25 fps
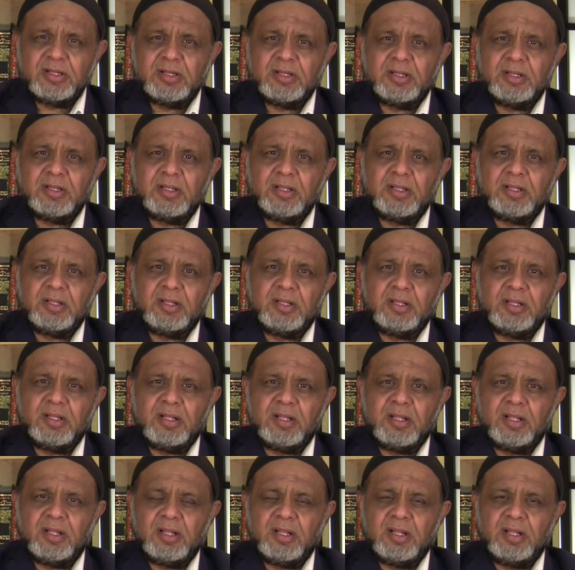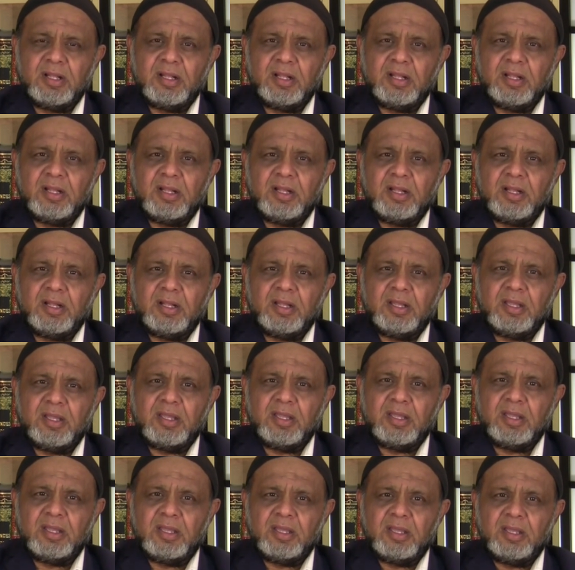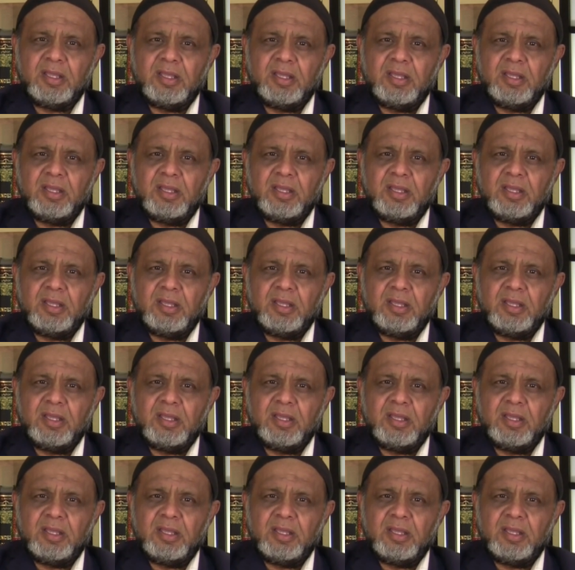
[no speech]